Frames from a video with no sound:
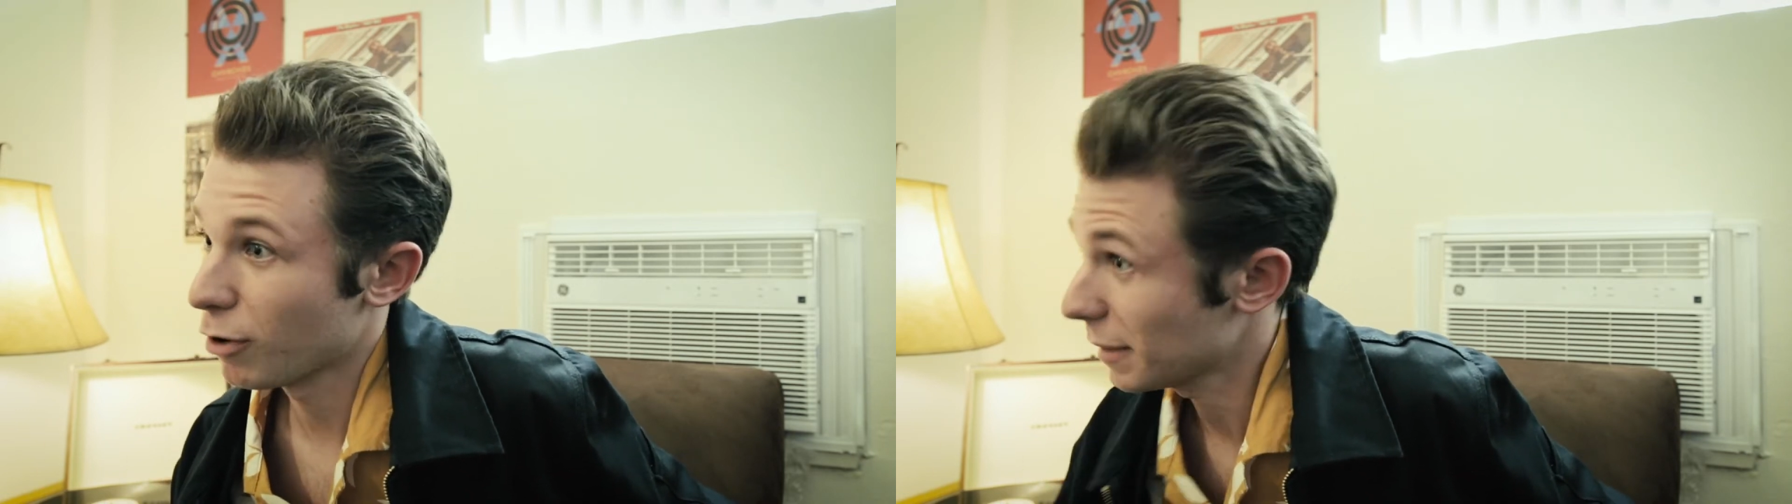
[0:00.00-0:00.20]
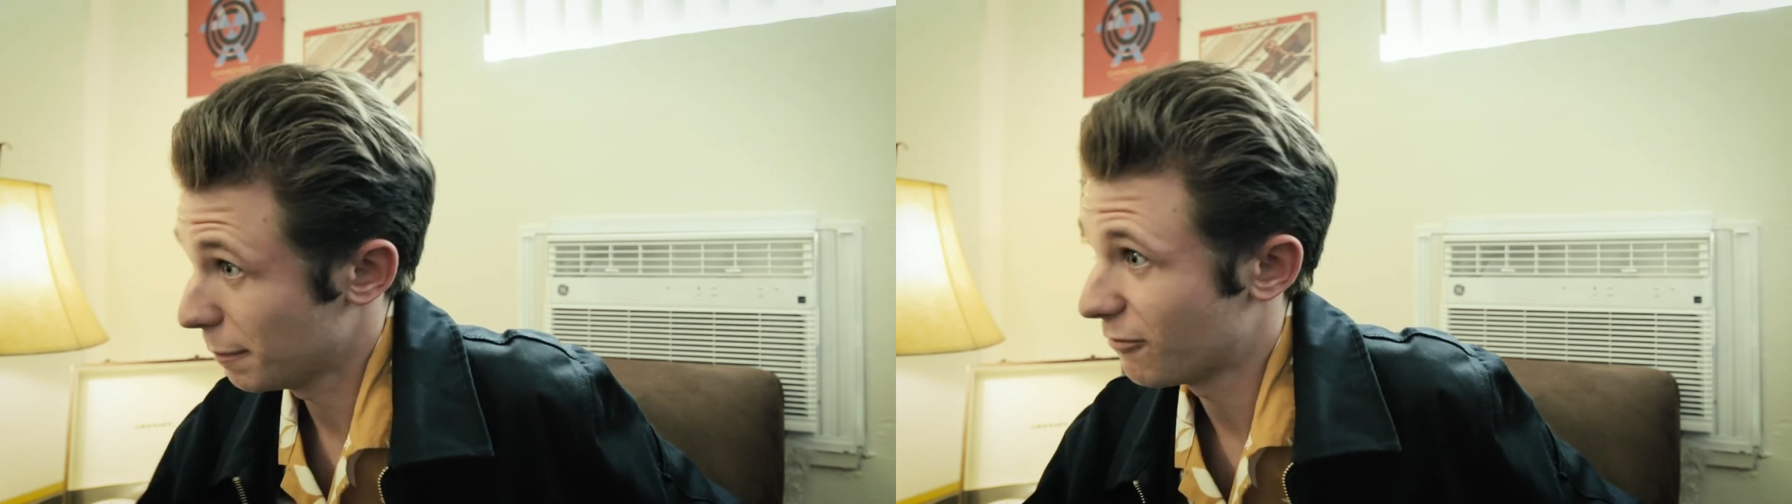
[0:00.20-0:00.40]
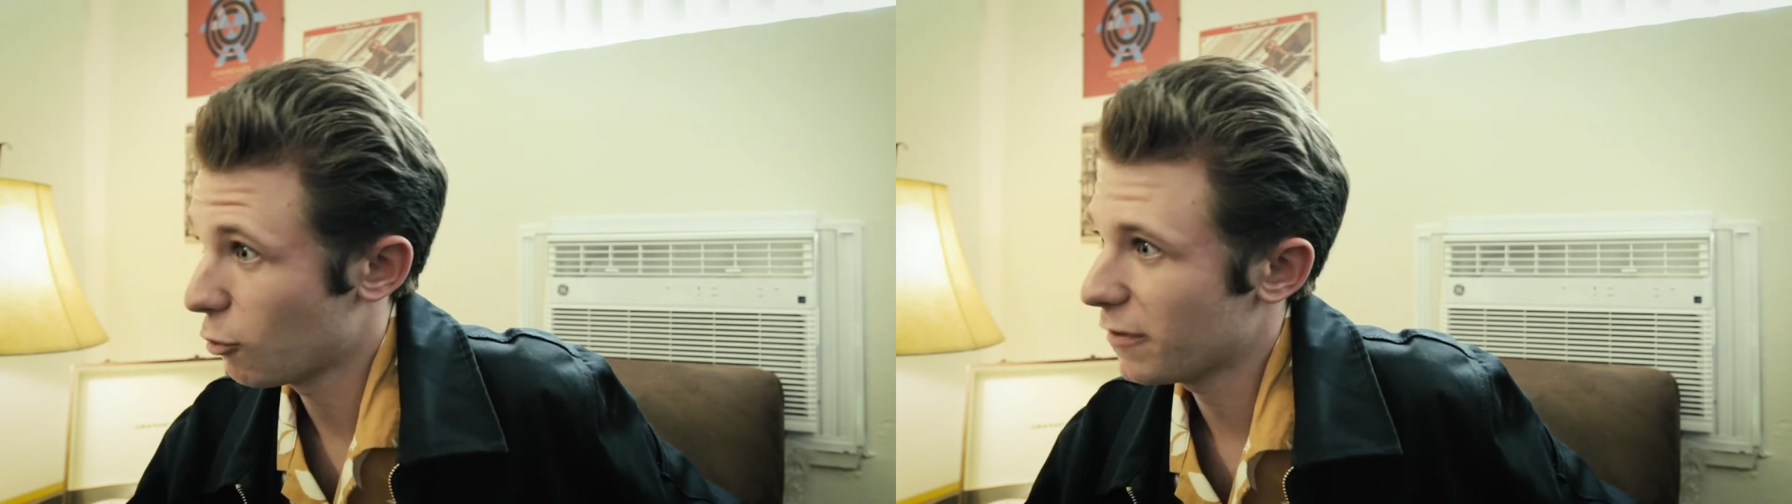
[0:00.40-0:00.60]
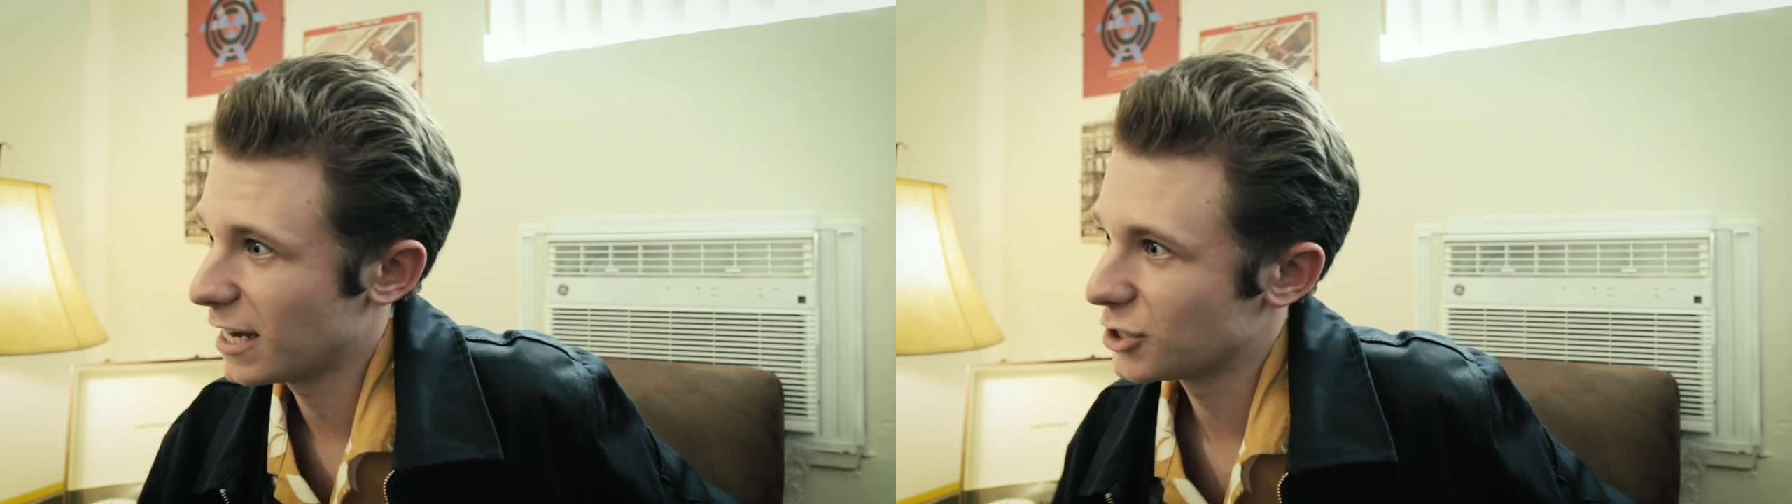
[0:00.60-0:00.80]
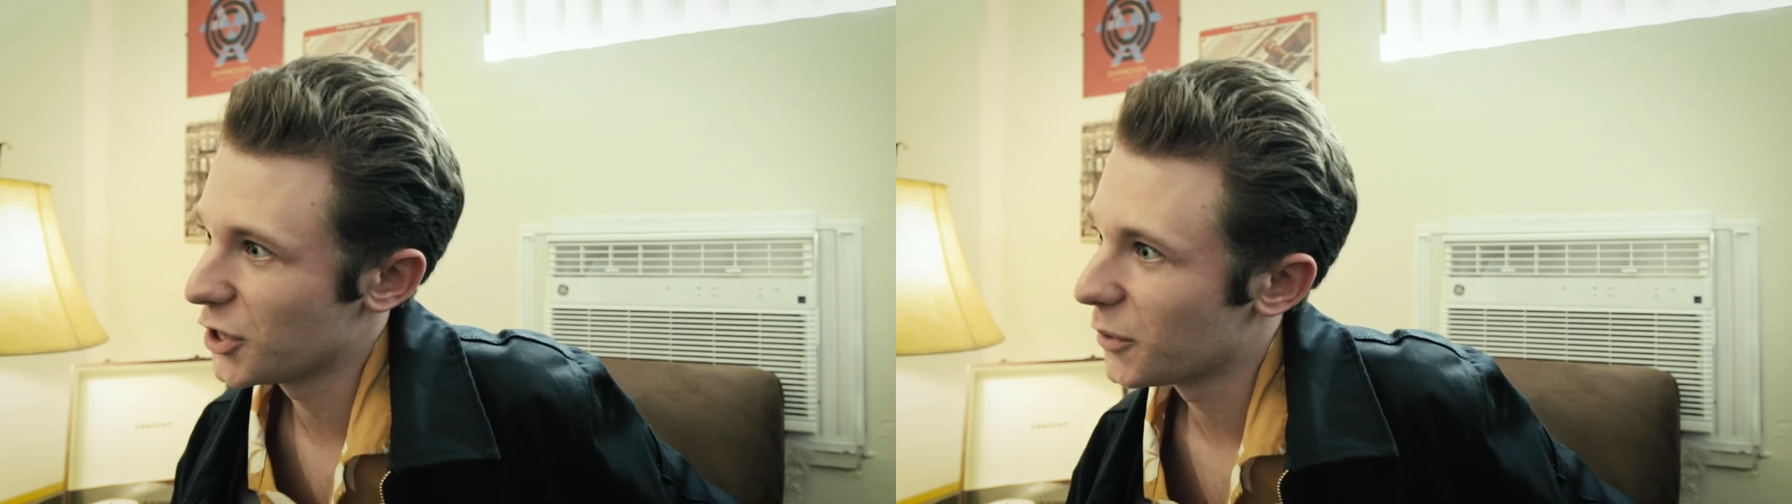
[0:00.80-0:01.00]
Probably before
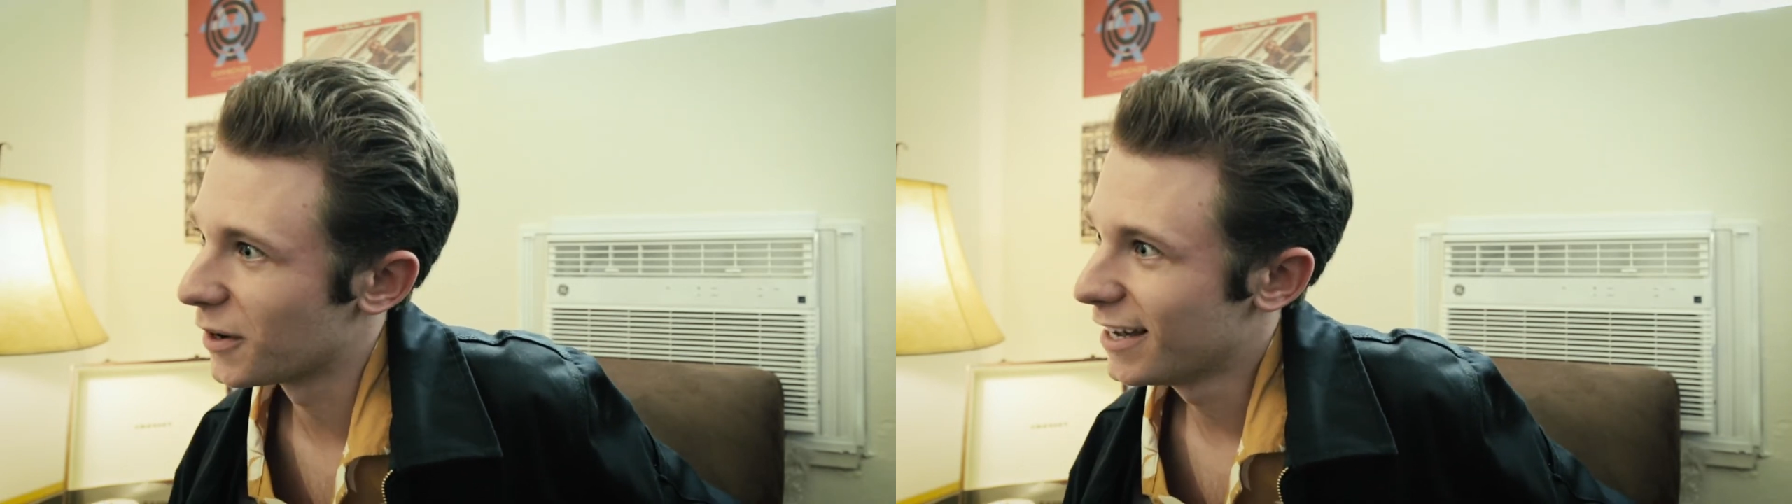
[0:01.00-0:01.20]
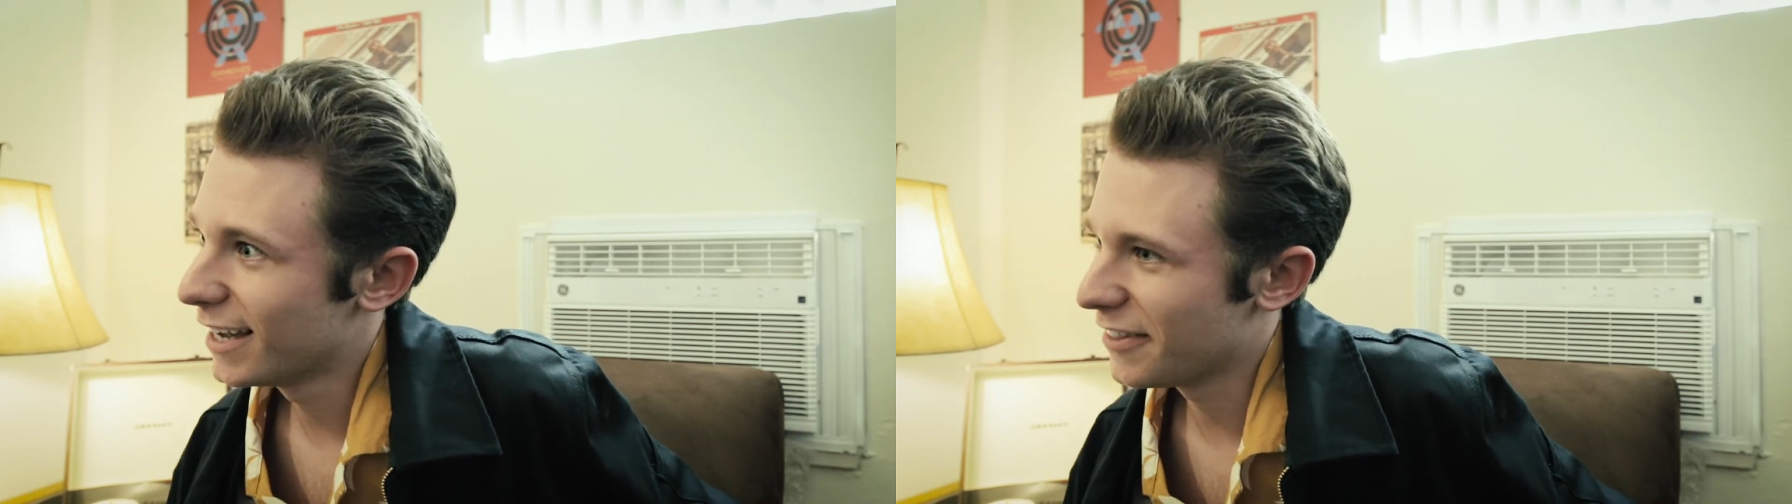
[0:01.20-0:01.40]
that, too.